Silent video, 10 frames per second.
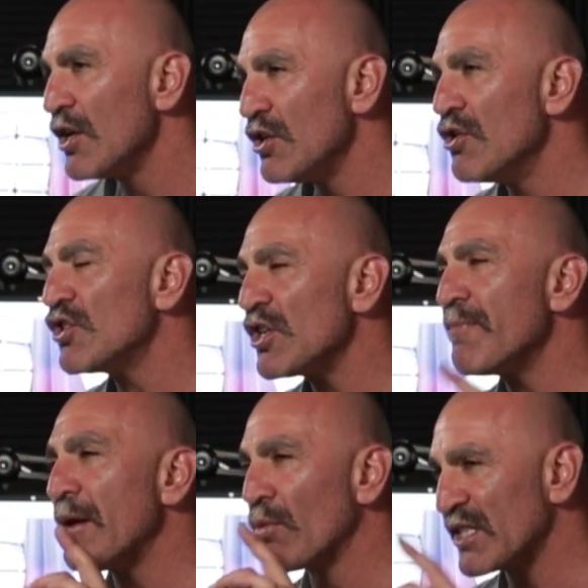You
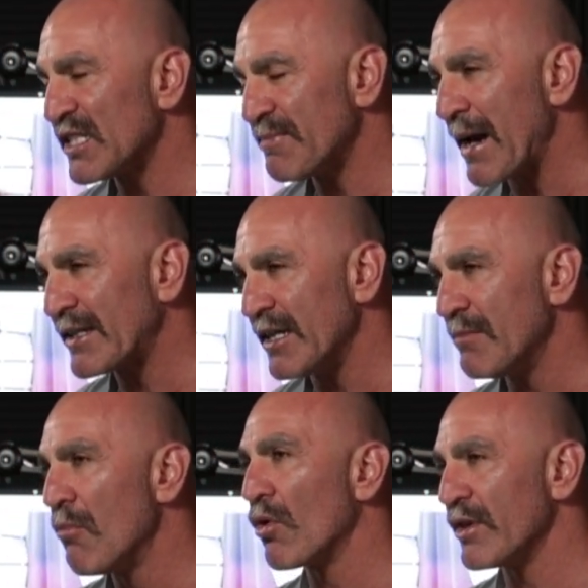should be
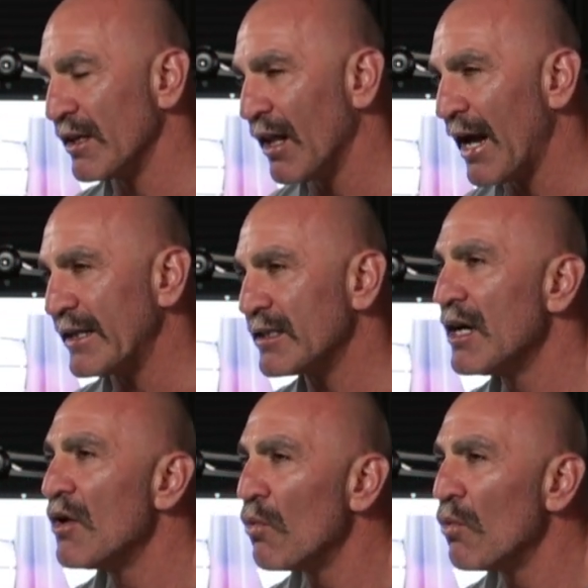respected more than liked.